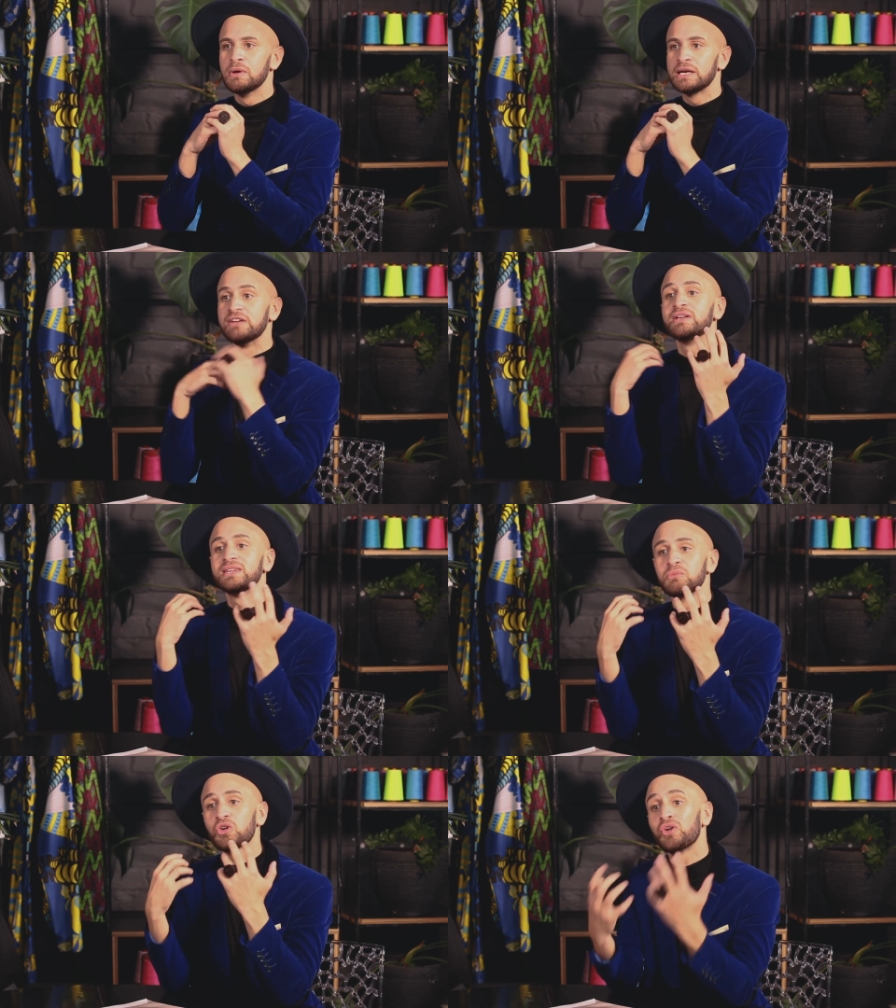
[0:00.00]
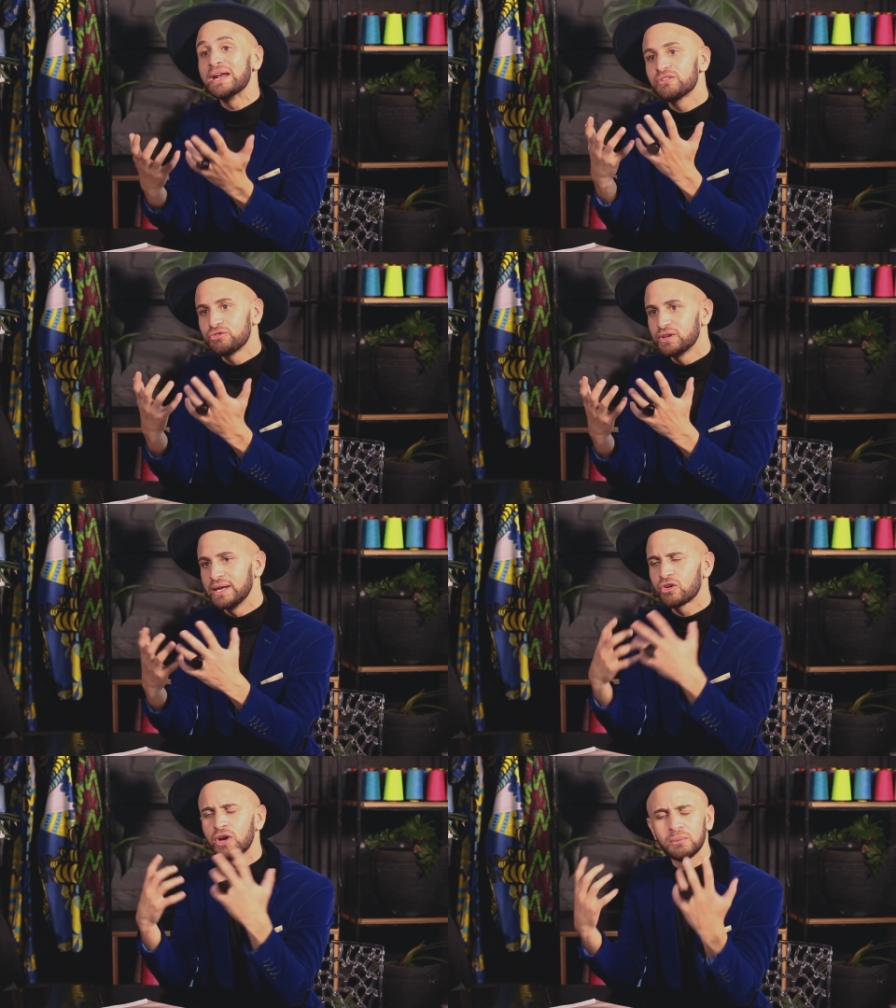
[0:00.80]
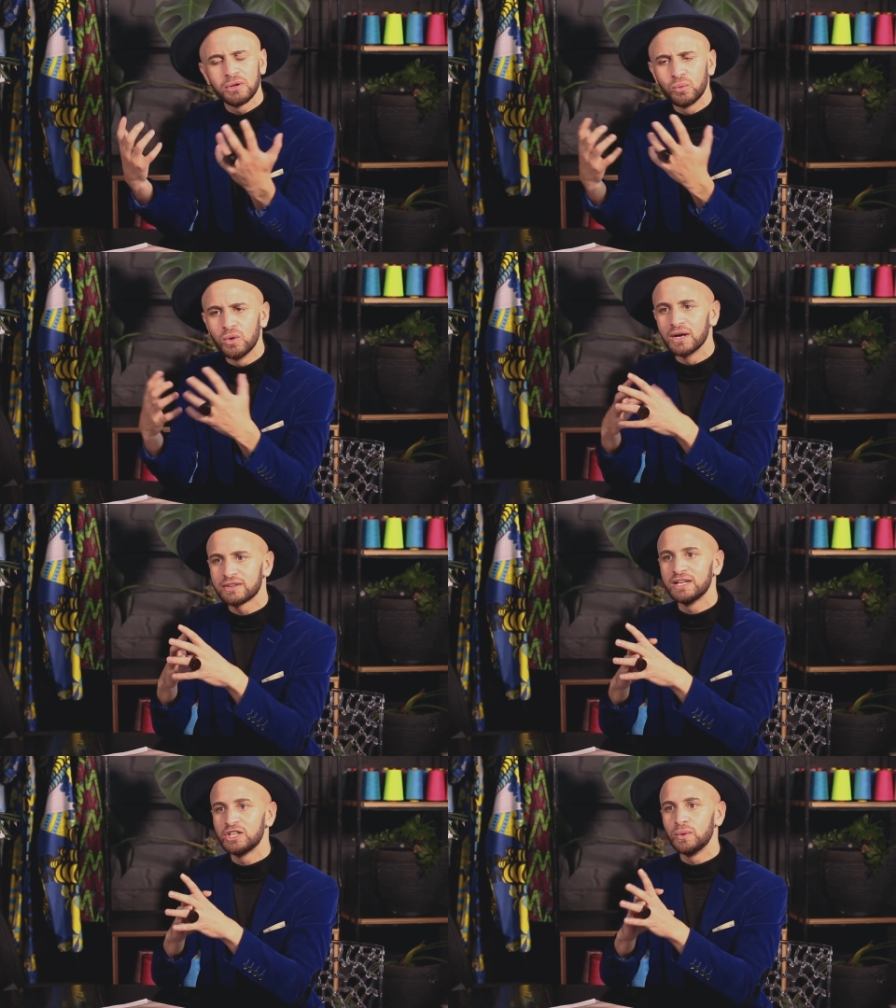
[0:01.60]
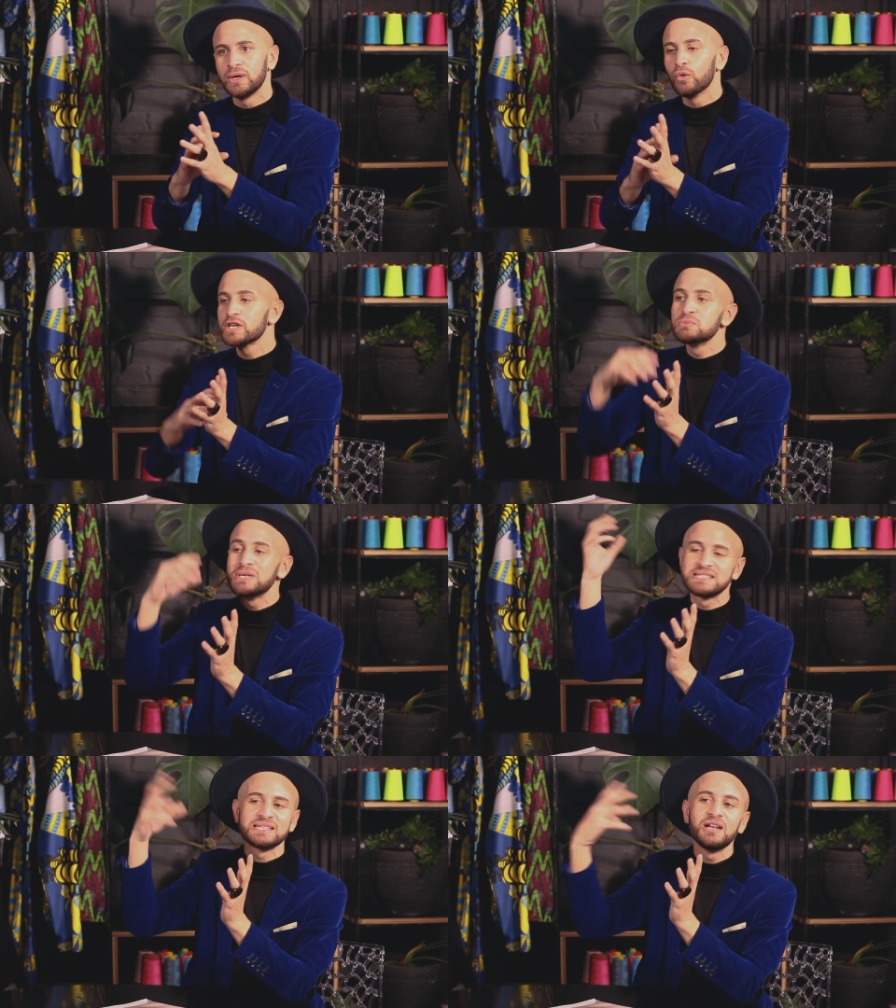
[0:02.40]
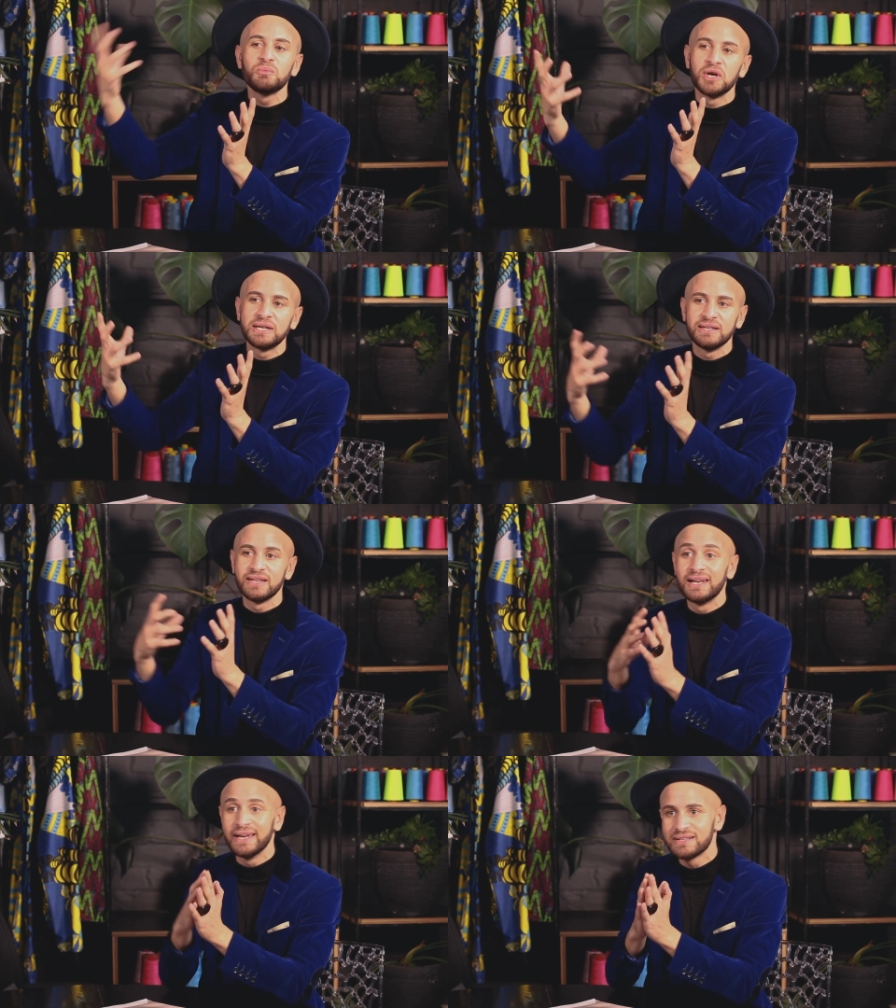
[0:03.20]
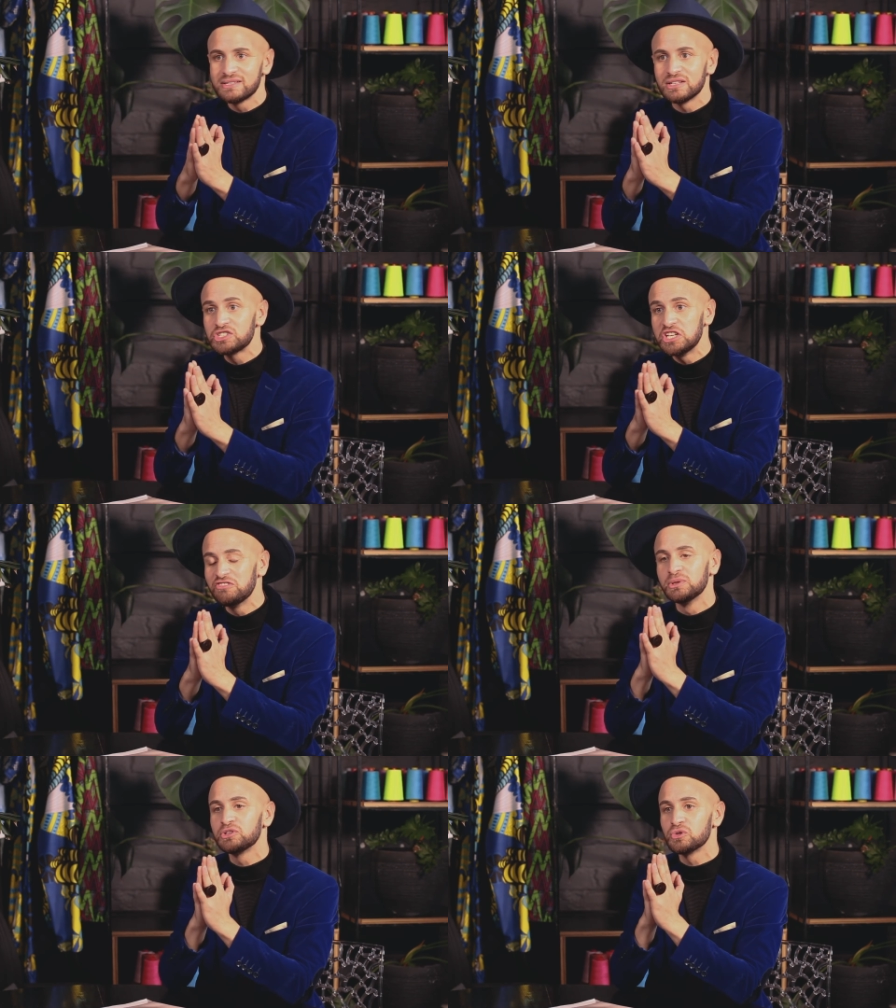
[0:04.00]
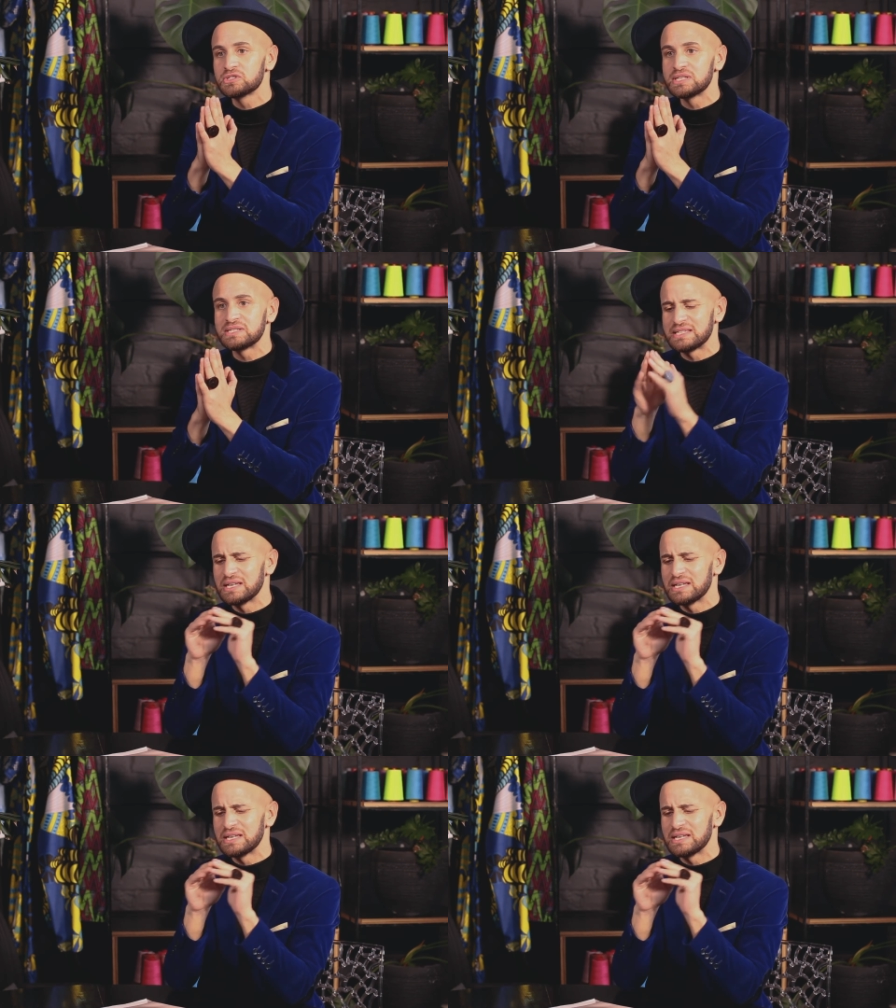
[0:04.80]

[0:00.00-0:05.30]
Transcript: giving them credit for the incredible work they're doing, or it's me celebrating their latest achievement or success.